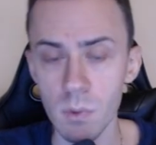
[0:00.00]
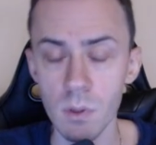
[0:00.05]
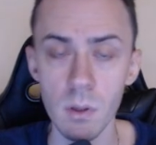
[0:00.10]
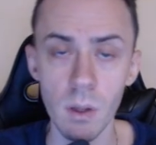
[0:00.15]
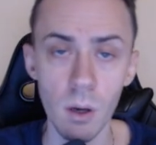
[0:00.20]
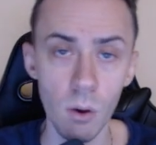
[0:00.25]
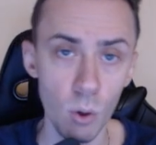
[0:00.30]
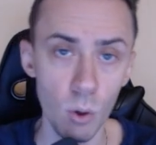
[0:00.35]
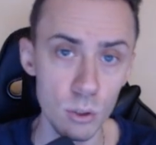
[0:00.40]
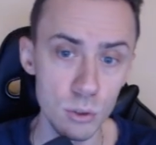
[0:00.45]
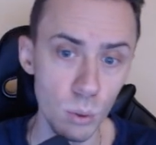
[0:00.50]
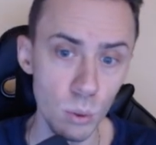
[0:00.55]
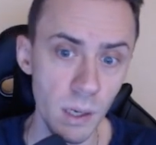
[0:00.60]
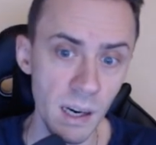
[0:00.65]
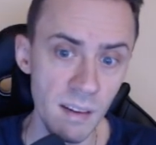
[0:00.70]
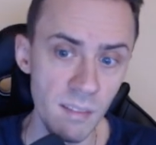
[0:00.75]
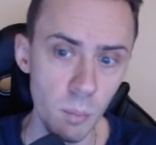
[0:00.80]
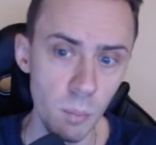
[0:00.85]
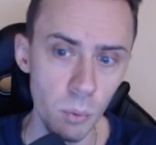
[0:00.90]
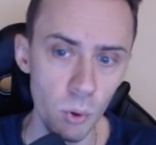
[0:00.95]
They also
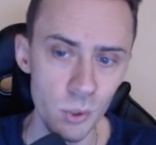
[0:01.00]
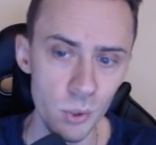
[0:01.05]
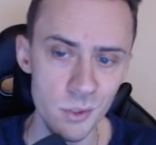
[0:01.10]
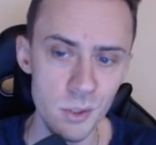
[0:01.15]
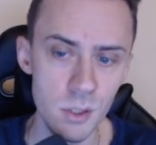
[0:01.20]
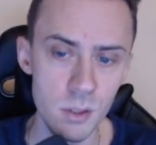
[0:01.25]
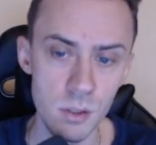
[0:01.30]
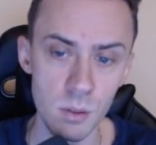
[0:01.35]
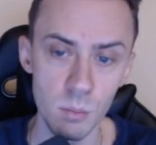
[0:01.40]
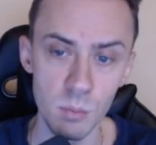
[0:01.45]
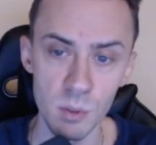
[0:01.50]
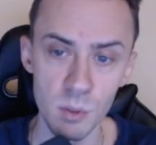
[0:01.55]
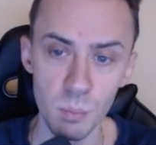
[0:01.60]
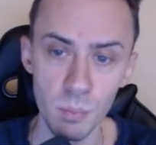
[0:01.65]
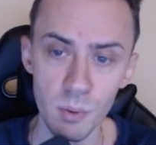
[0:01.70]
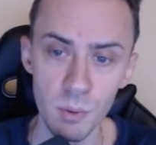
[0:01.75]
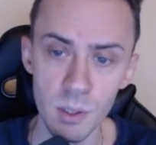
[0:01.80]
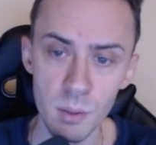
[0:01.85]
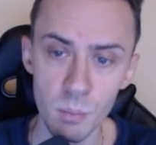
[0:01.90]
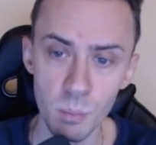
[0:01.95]
have a point system
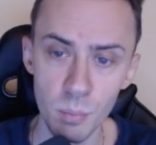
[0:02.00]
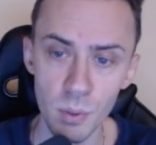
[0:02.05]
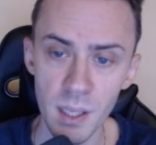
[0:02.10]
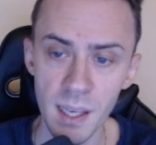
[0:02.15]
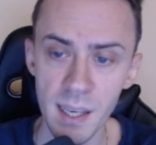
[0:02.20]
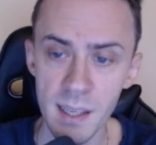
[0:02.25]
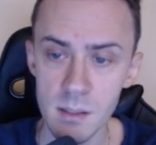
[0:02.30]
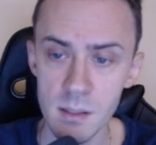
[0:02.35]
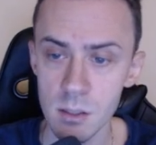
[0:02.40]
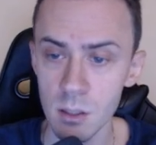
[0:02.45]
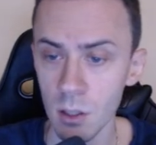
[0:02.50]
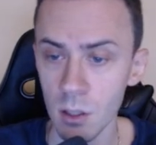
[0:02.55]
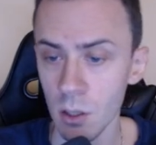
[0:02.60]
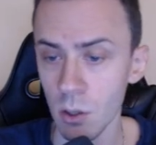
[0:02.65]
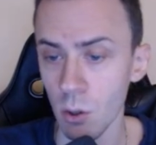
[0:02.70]
in place.